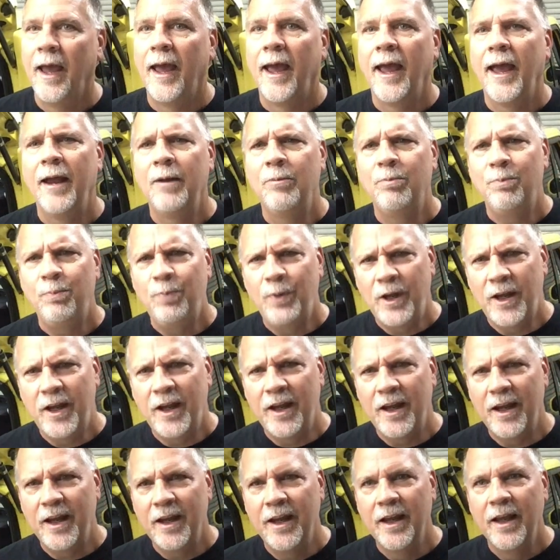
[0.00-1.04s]
and
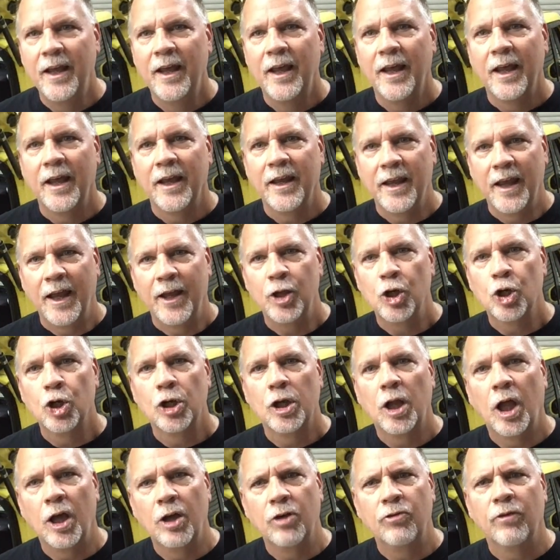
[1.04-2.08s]
B, get your
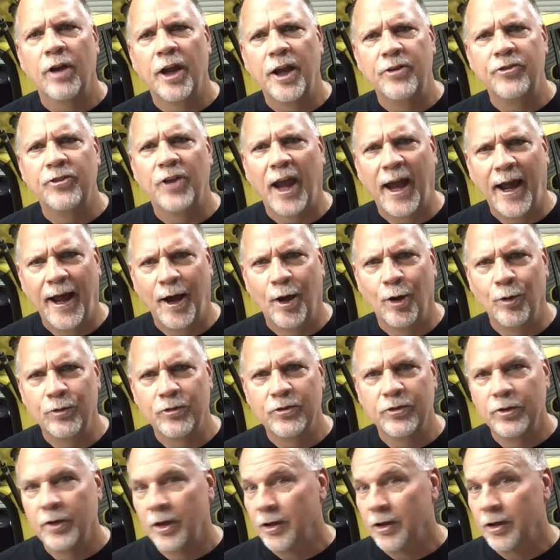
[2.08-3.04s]
lug wrench out.